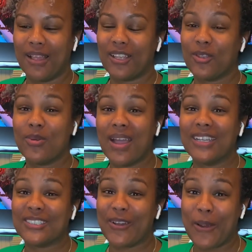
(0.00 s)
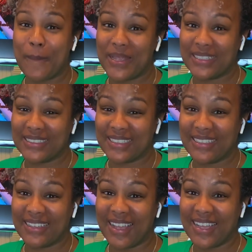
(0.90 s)
You guys are amazing.
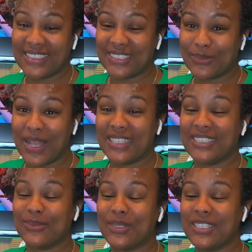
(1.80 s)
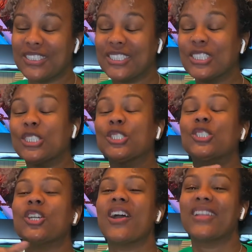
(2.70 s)
I just I just want to
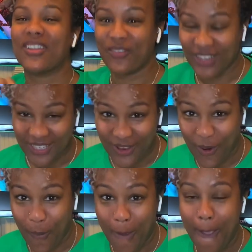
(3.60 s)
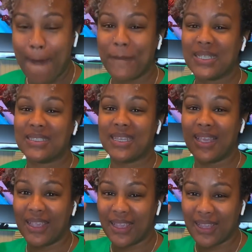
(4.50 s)
start the video by
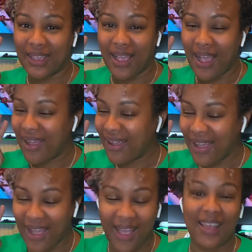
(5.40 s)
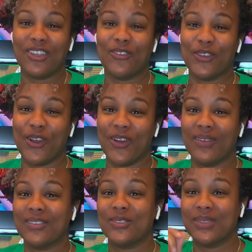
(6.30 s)
saying I love y'all.
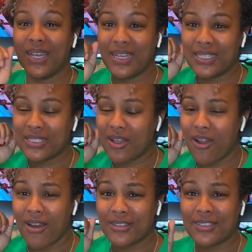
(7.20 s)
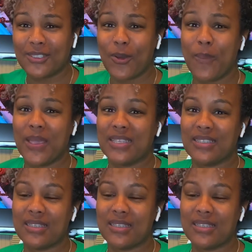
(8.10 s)
You guys are so amazing.